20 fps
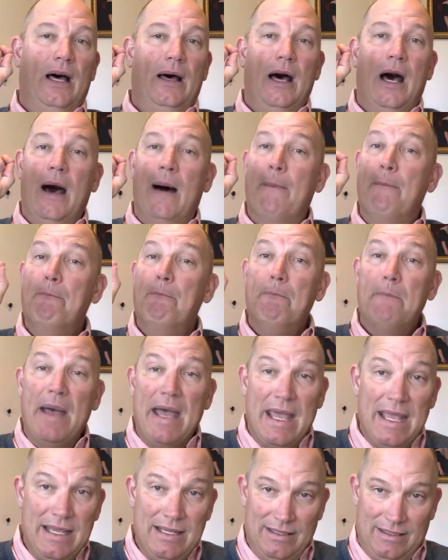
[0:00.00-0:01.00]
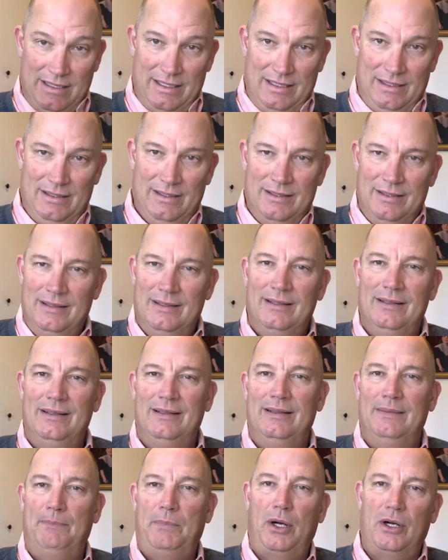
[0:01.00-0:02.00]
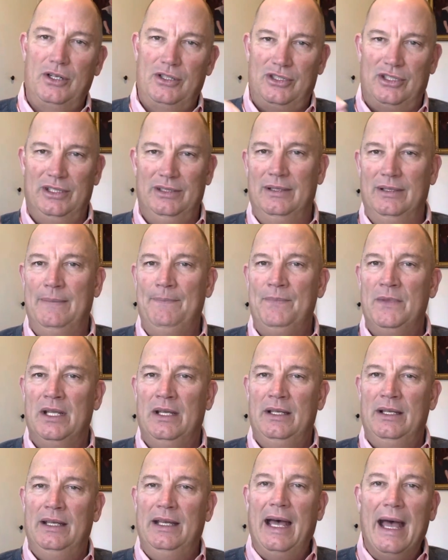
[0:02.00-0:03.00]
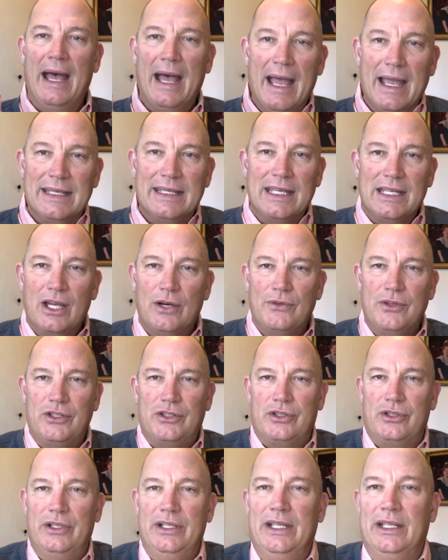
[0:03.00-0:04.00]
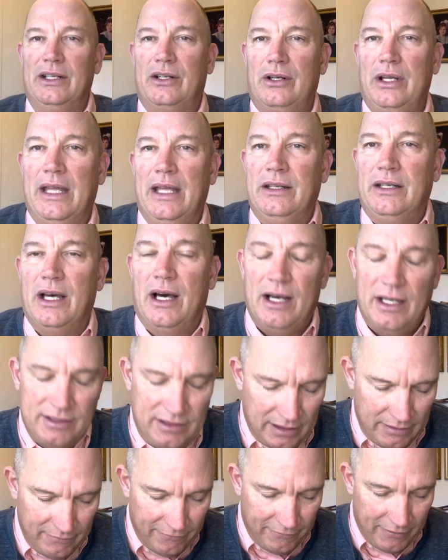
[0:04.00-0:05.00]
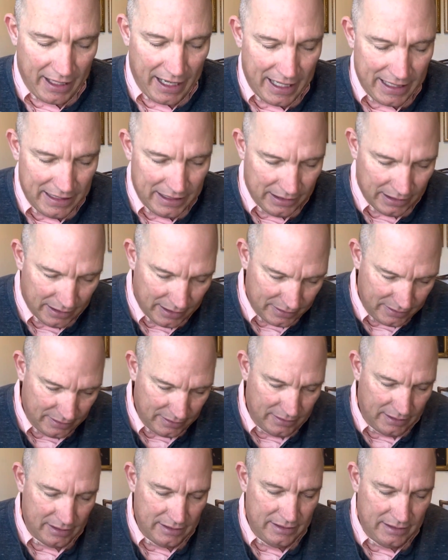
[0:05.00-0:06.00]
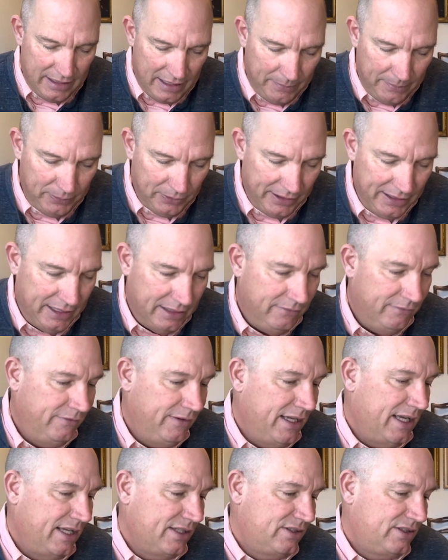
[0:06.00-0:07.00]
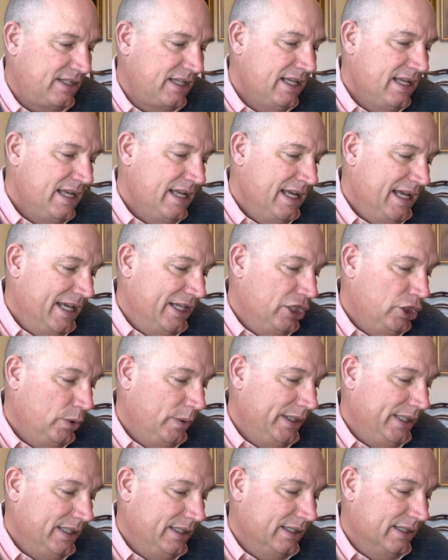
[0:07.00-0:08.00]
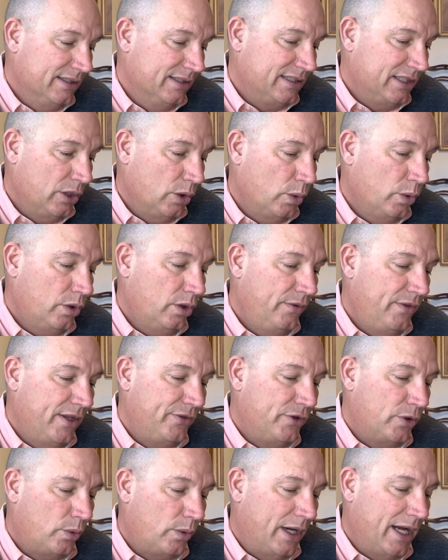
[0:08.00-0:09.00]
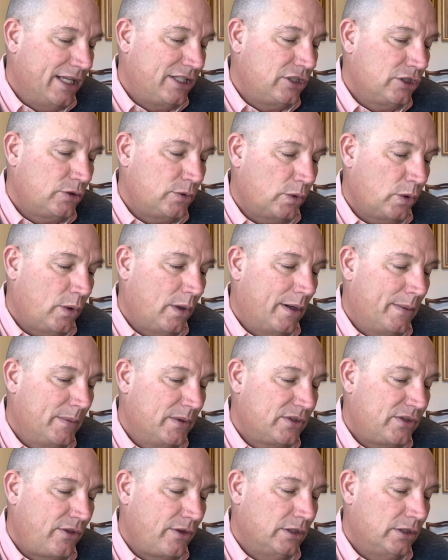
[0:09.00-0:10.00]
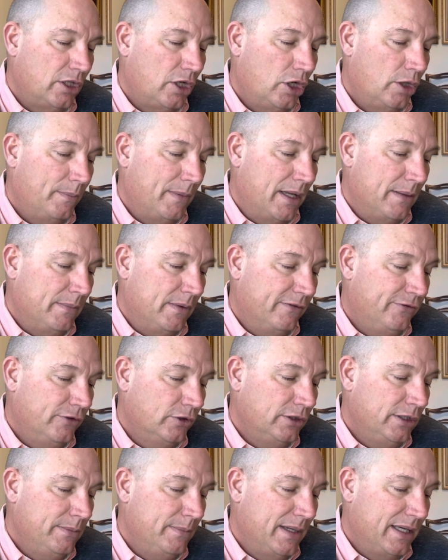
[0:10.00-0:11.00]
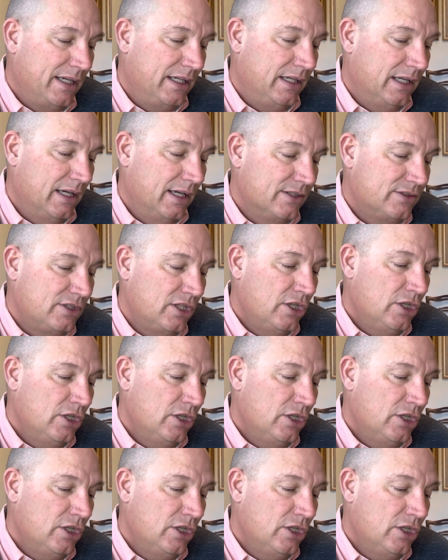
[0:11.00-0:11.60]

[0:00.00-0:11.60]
amazing person hanging on the tree, and, God's inviting us to deeply invest in who he is, in order that the righteous requirements of the law might be fully met in us,